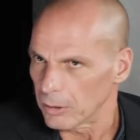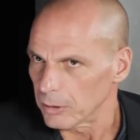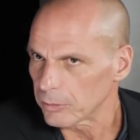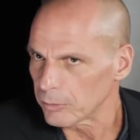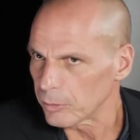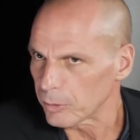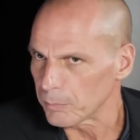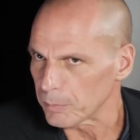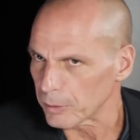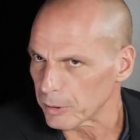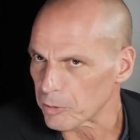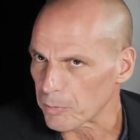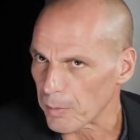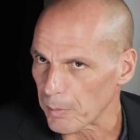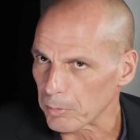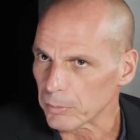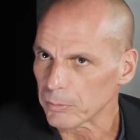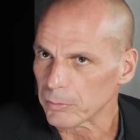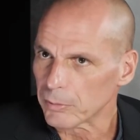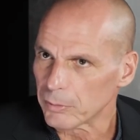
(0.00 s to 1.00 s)
on to the British
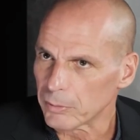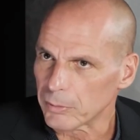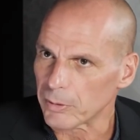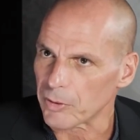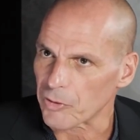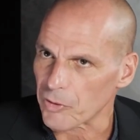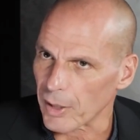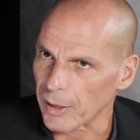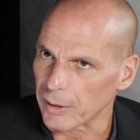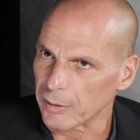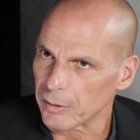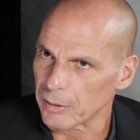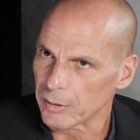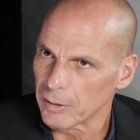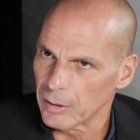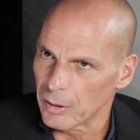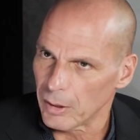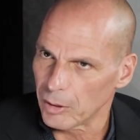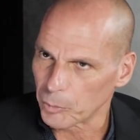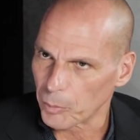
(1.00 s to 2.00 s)
people to decide
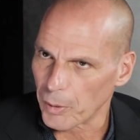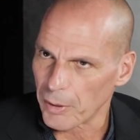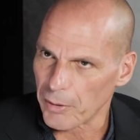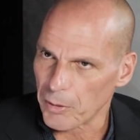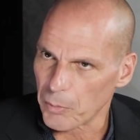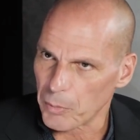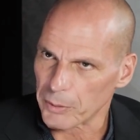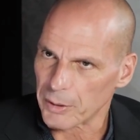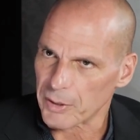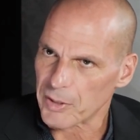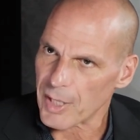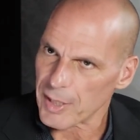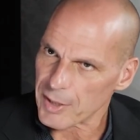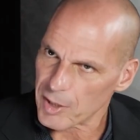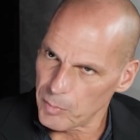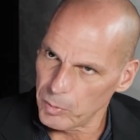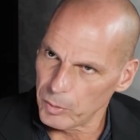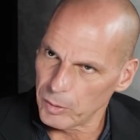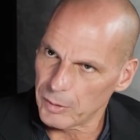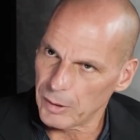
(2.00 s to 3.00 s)
on whether they want a
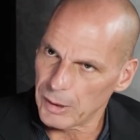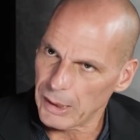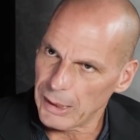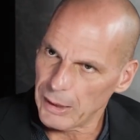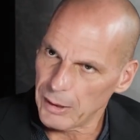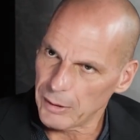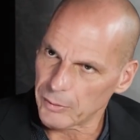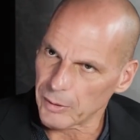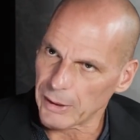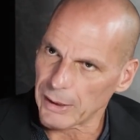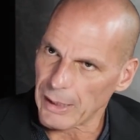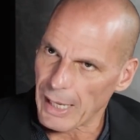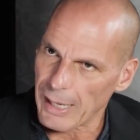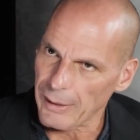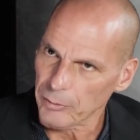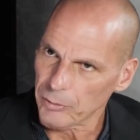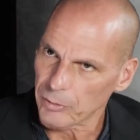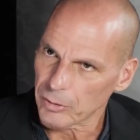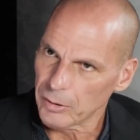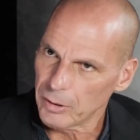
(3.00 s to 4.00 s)
sensible deal to get
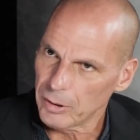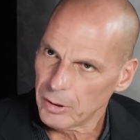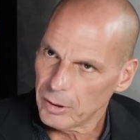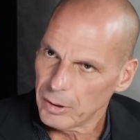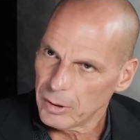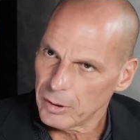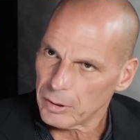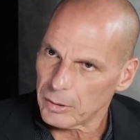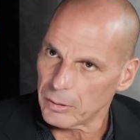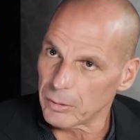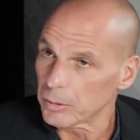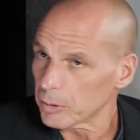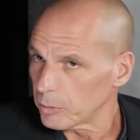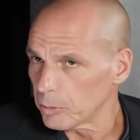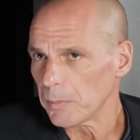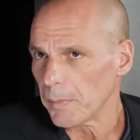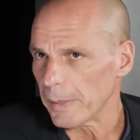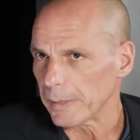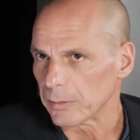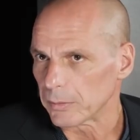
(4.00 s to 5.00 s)
out or
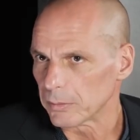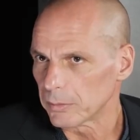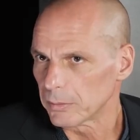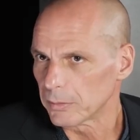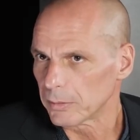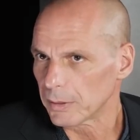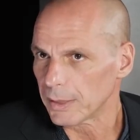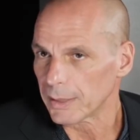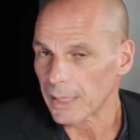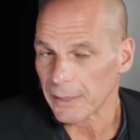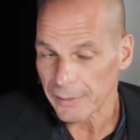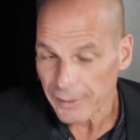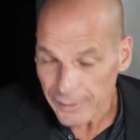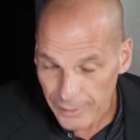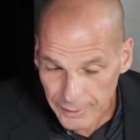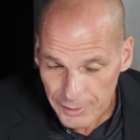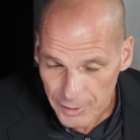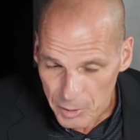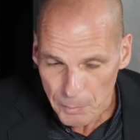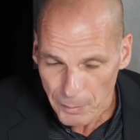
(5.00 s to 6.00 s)
to remain. And I think
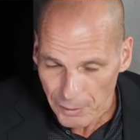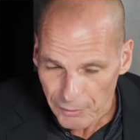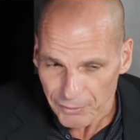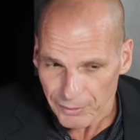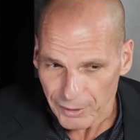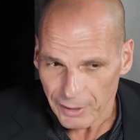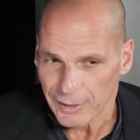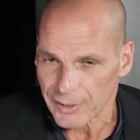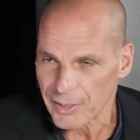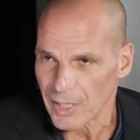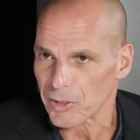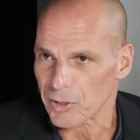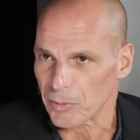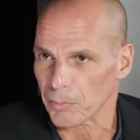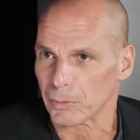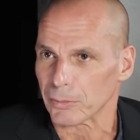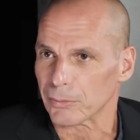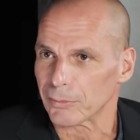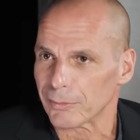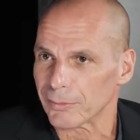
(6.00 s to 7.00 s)
that is perfectly
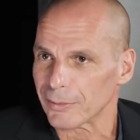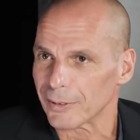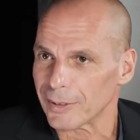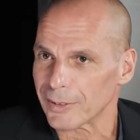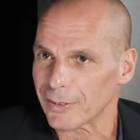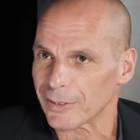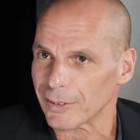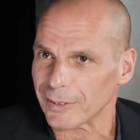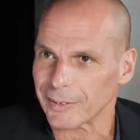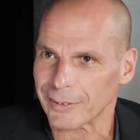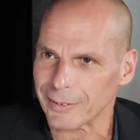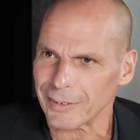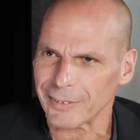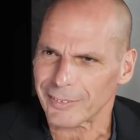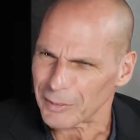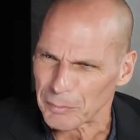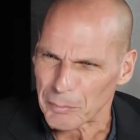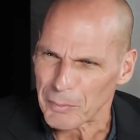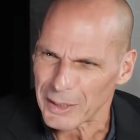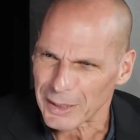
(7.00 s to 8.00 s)
sensible.
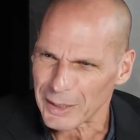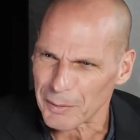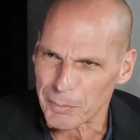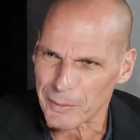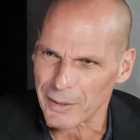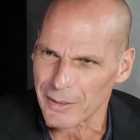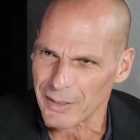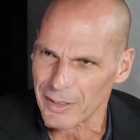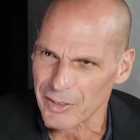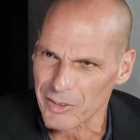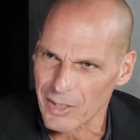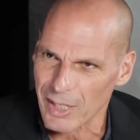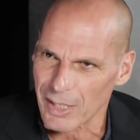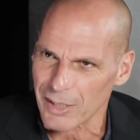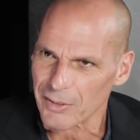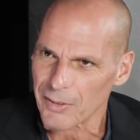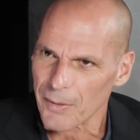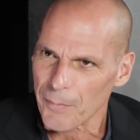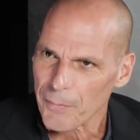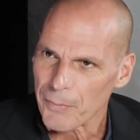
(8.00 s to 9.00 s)
It's remarkable that these
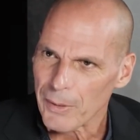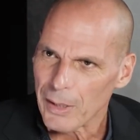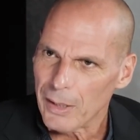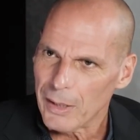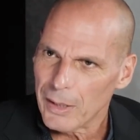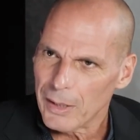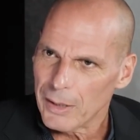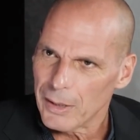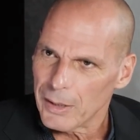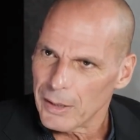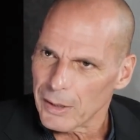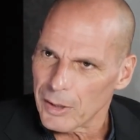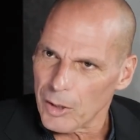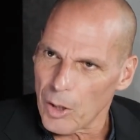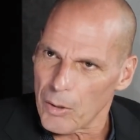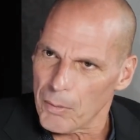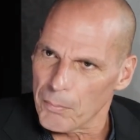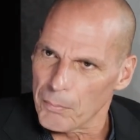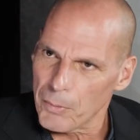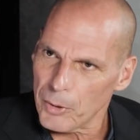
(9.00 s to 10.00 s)
days,
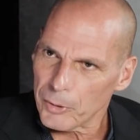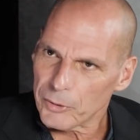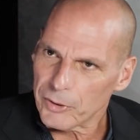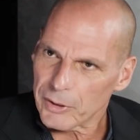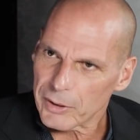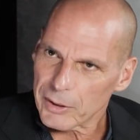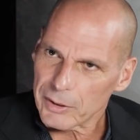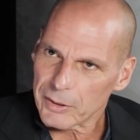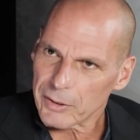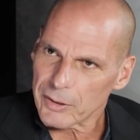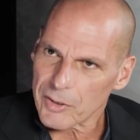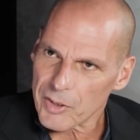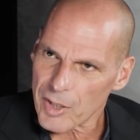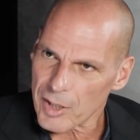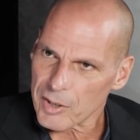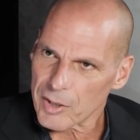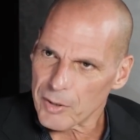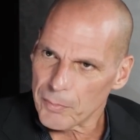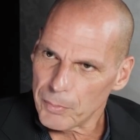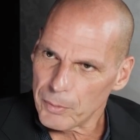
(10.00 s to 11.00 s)
moderate,
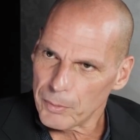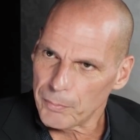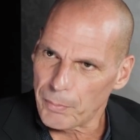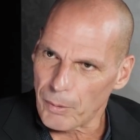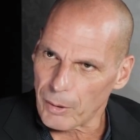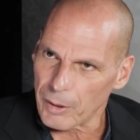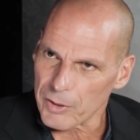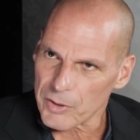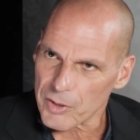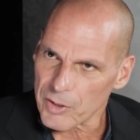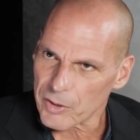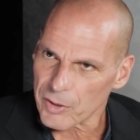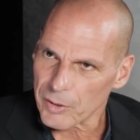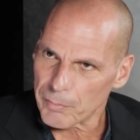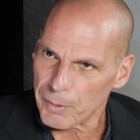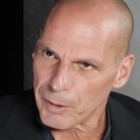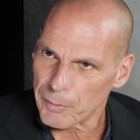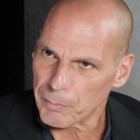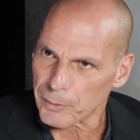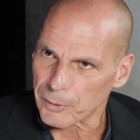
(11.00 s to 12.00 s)
sensible policies are
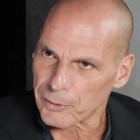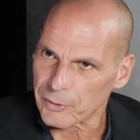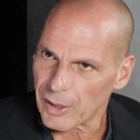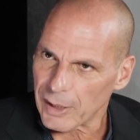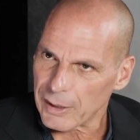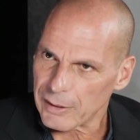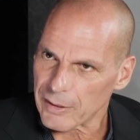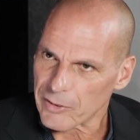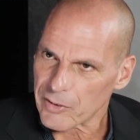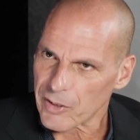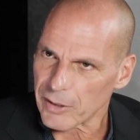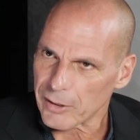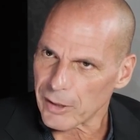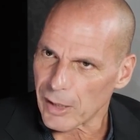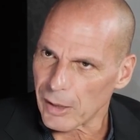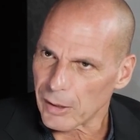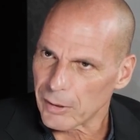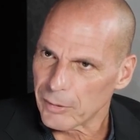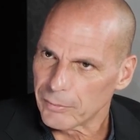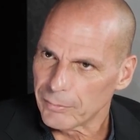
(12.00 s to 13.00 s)
being portrayed as
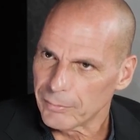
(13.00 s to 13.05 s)
radical.